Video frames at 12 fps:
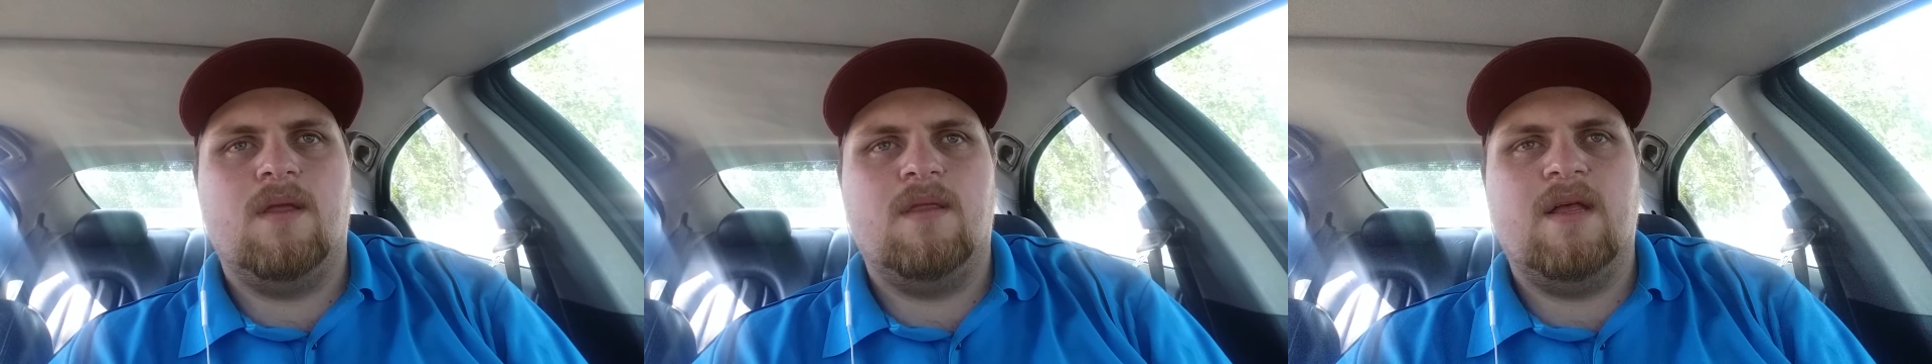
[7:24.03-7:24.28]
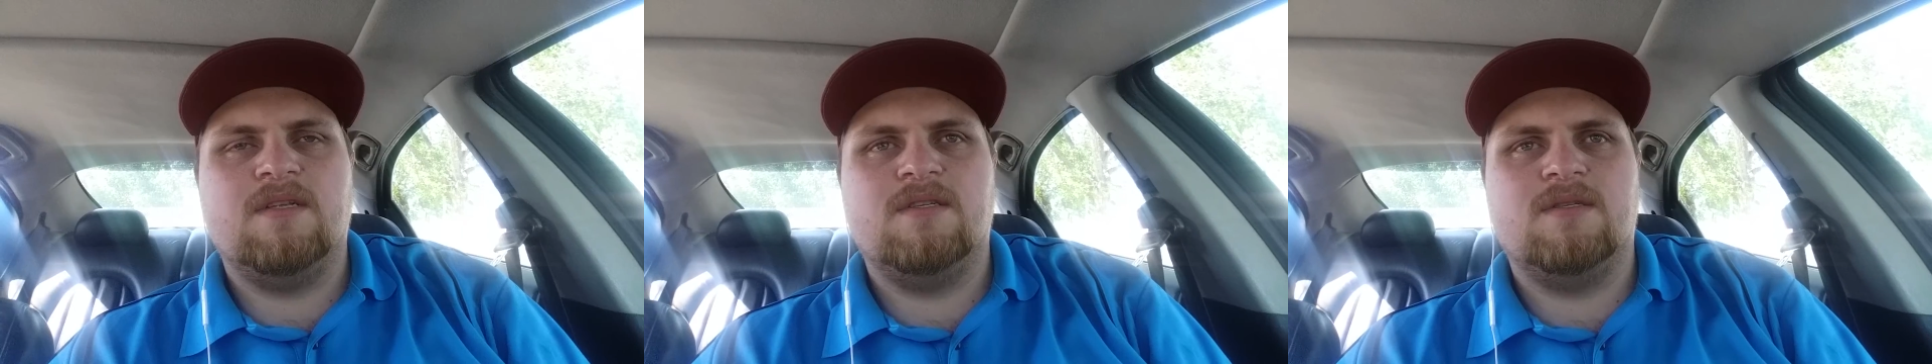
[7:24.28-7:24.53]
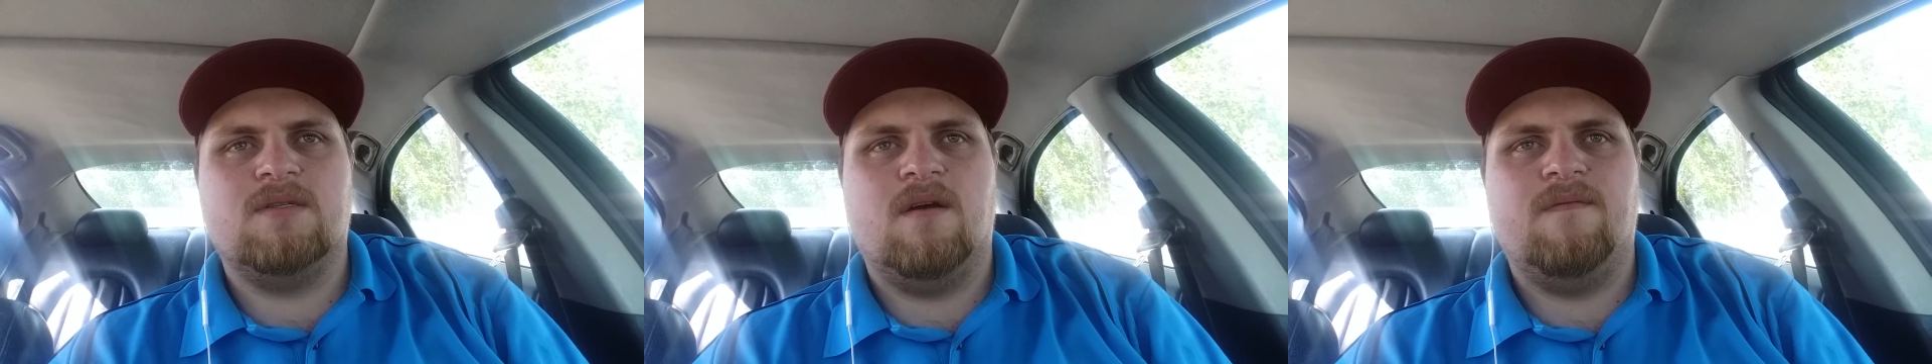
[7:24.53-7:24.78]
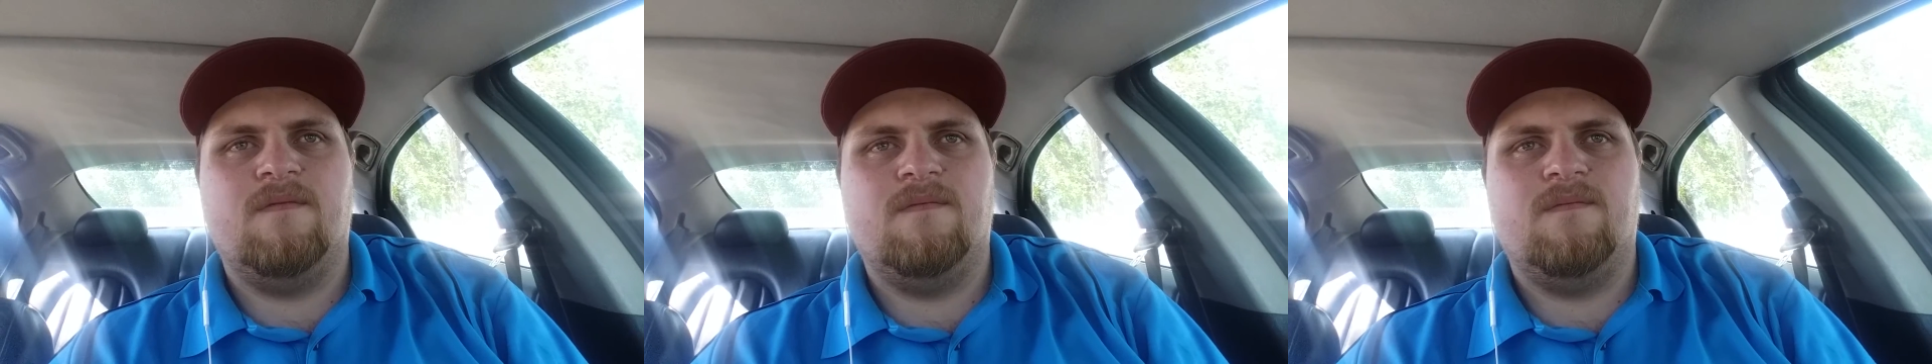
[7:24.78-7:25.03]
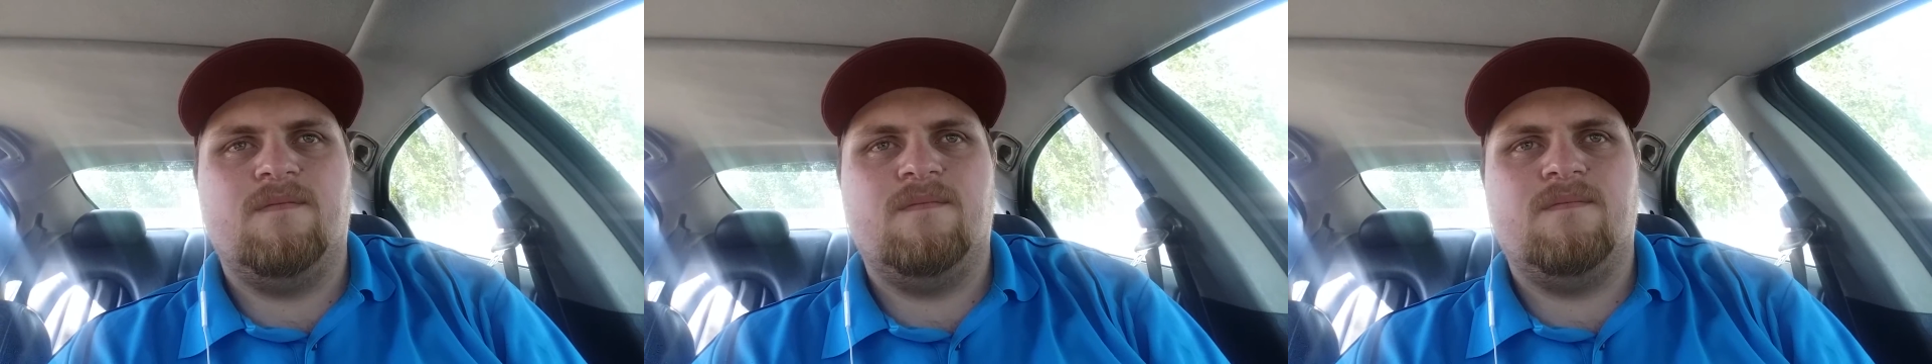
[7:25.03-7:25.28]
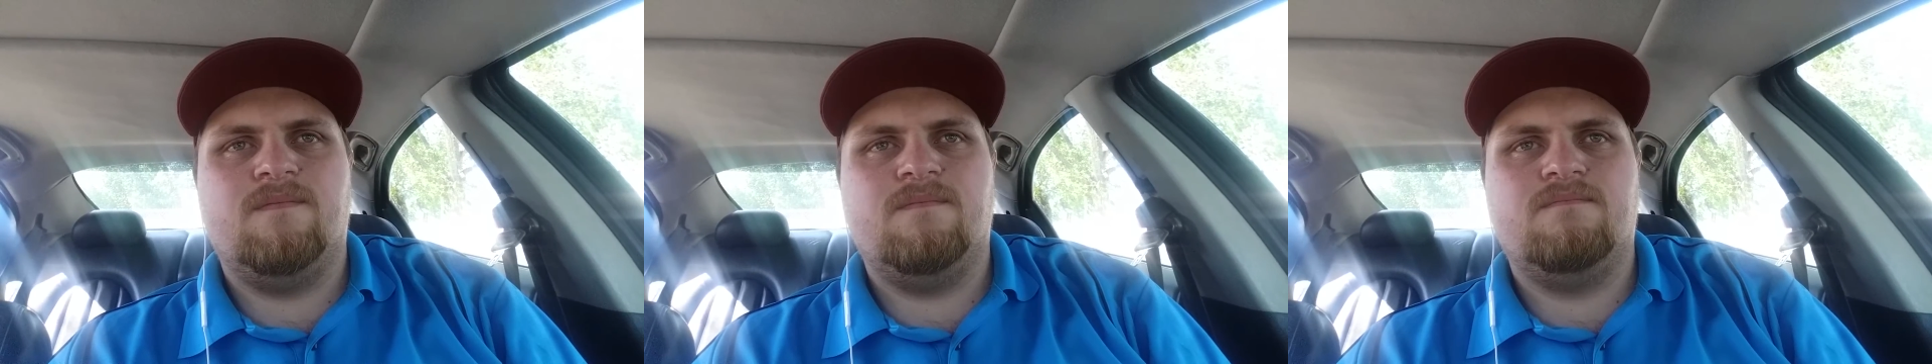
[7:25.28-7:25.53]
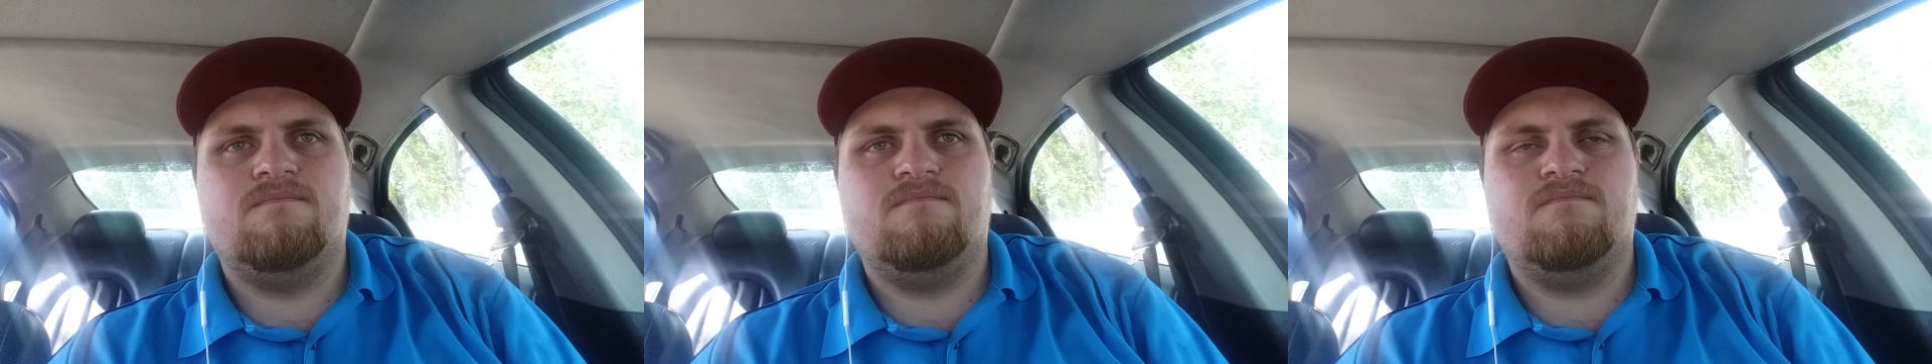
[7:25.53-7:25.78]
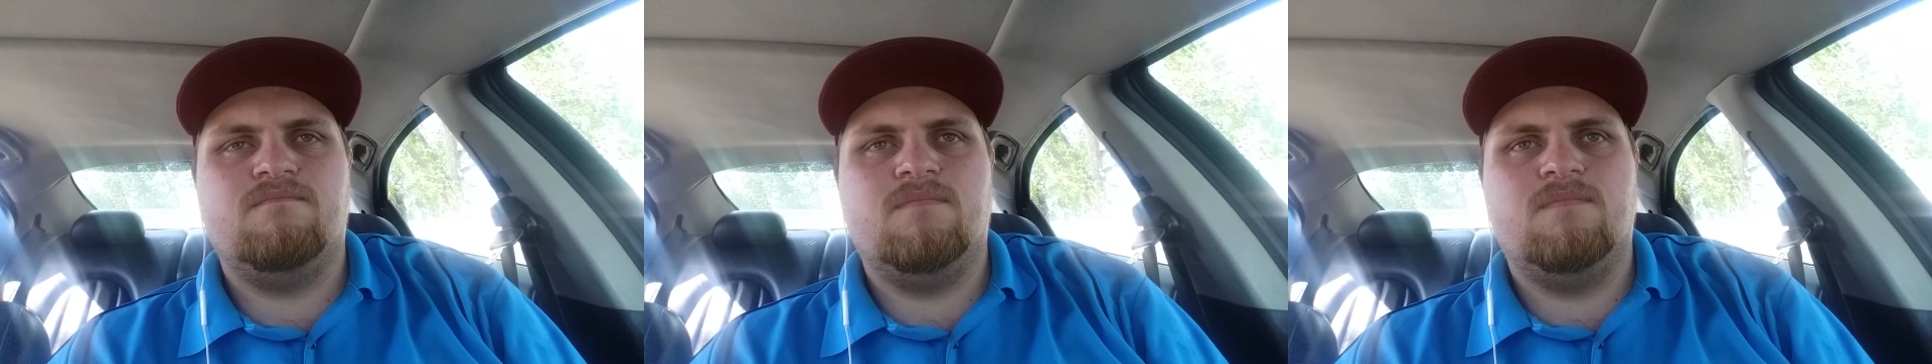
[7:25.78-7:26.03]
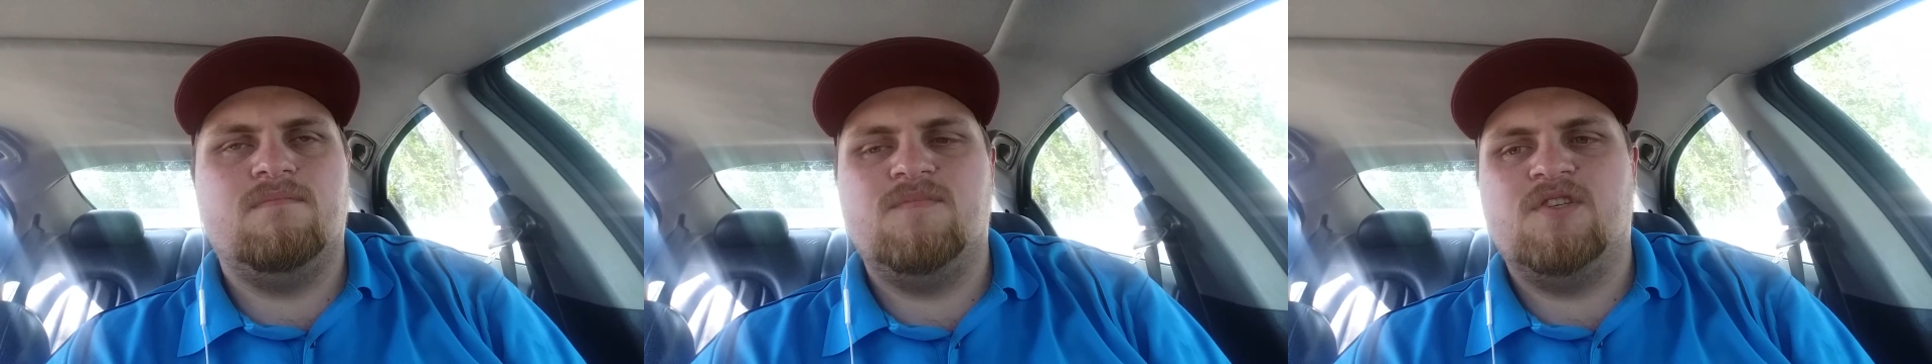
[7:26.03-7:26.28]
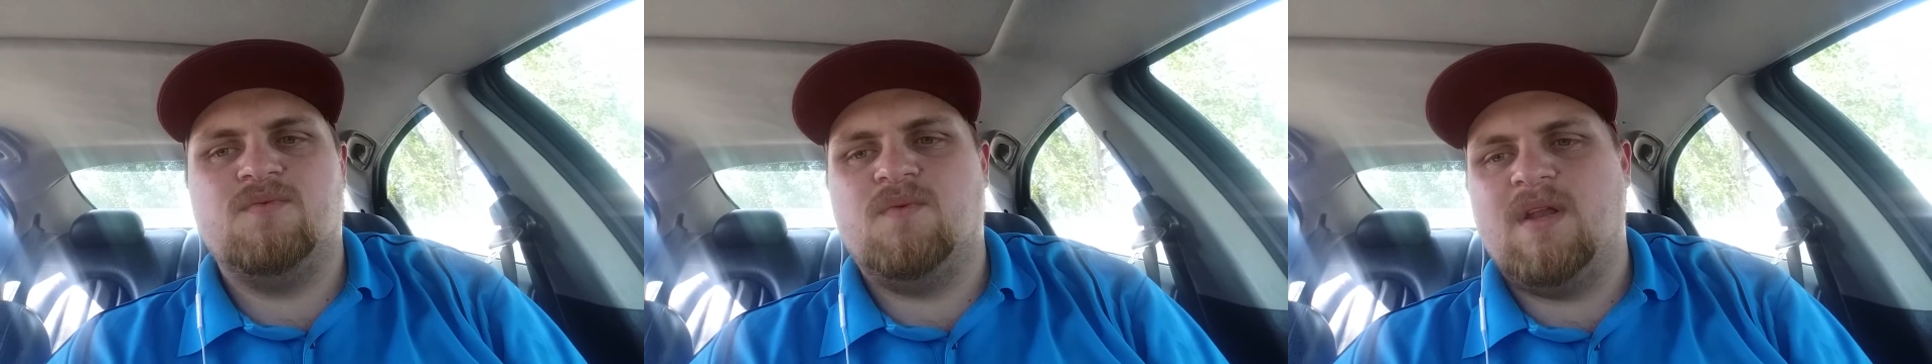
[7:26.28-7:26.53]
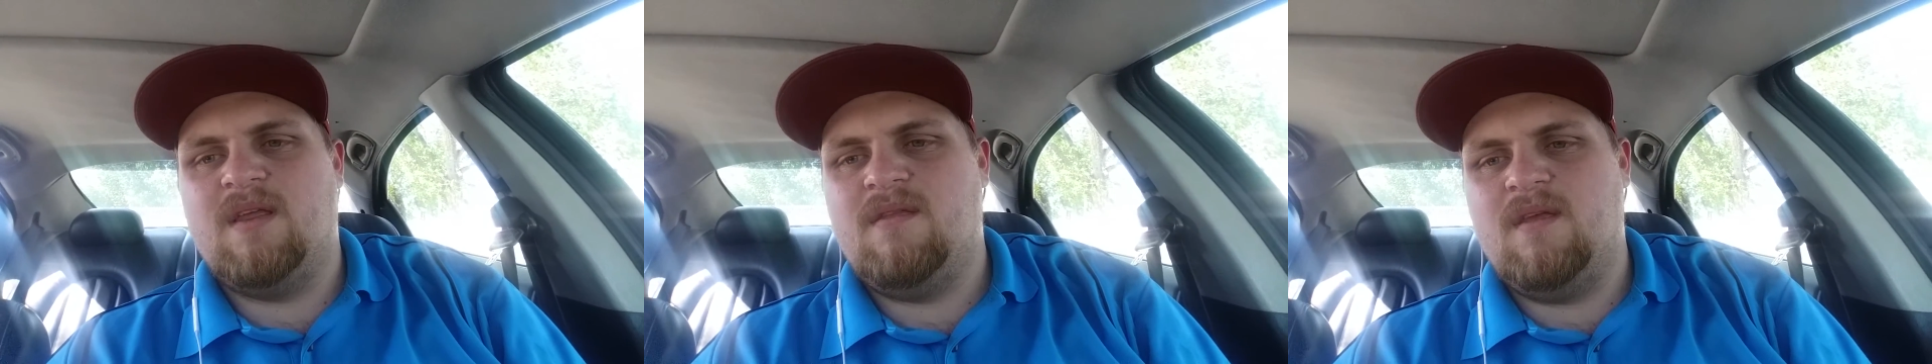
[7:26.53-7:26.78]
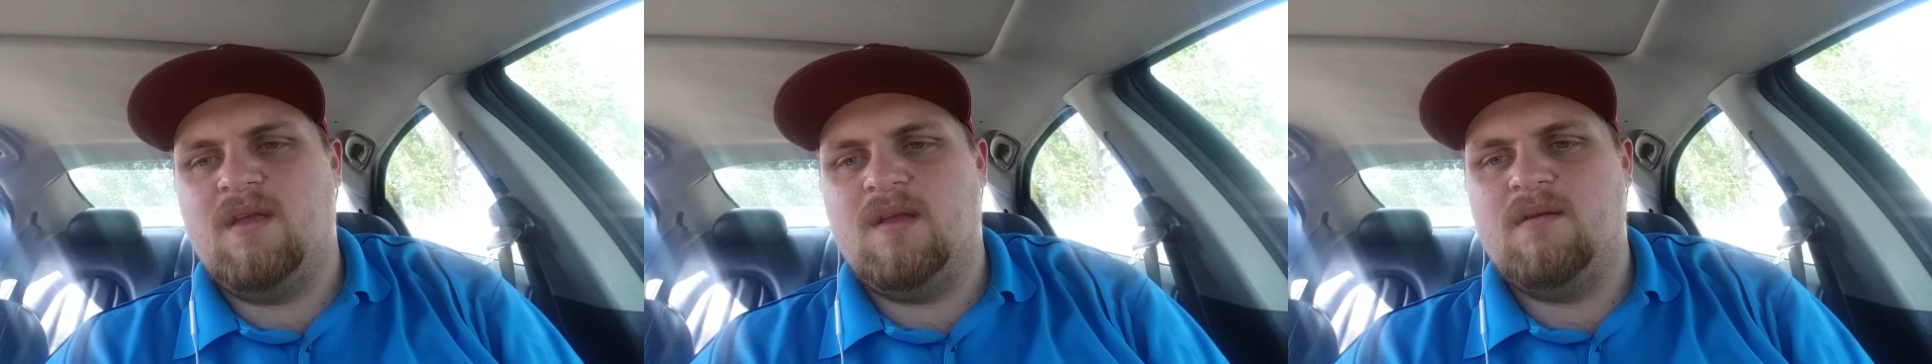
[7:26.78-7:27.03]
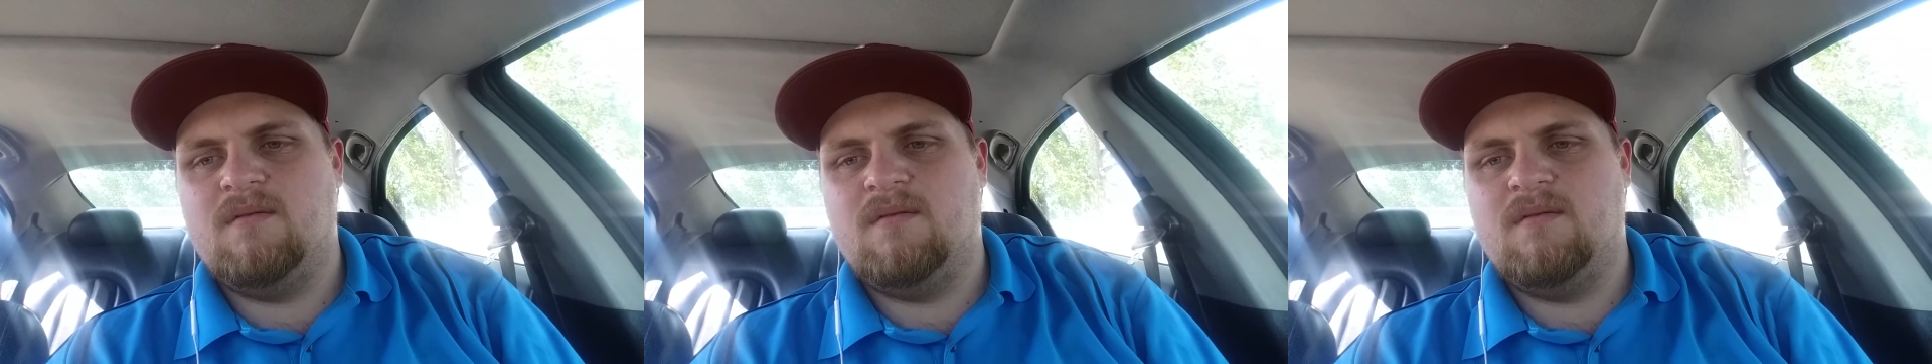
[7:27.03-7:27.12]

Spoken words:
And that's just off of just what I think.